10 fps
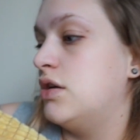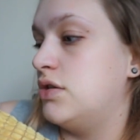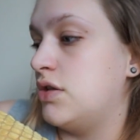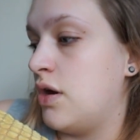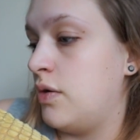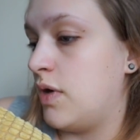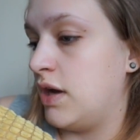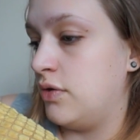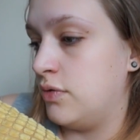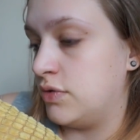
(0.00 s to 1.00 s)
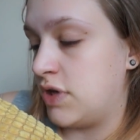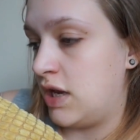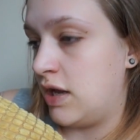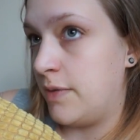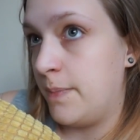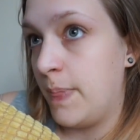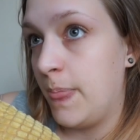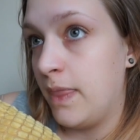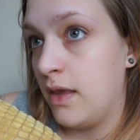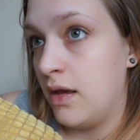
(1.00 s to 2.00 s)
So I googled earlier
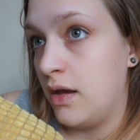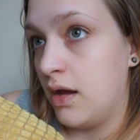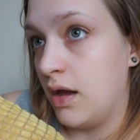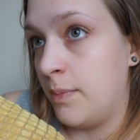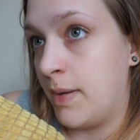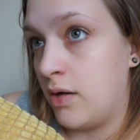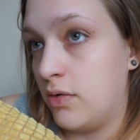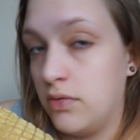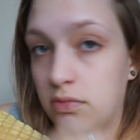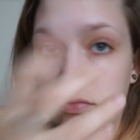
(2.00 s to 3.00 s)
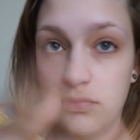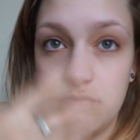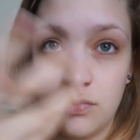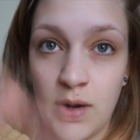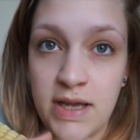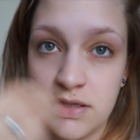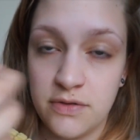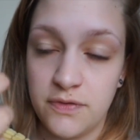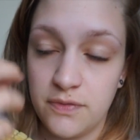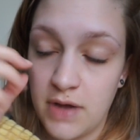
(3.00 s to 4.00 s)
about ways
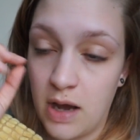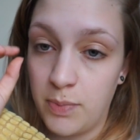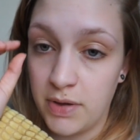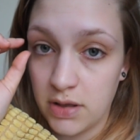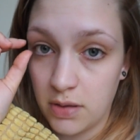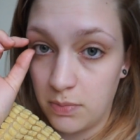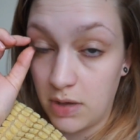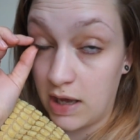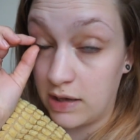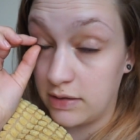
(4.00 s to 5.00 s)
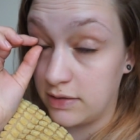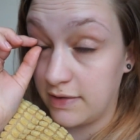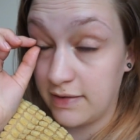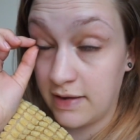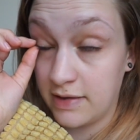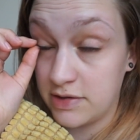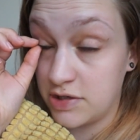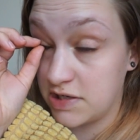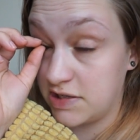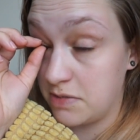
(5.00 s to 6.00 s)
of helping them, and it
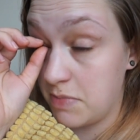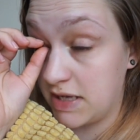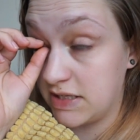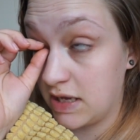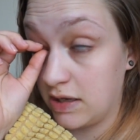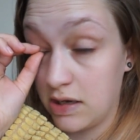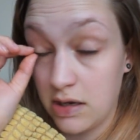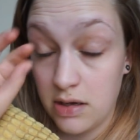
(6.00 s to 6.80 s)
suggested mixing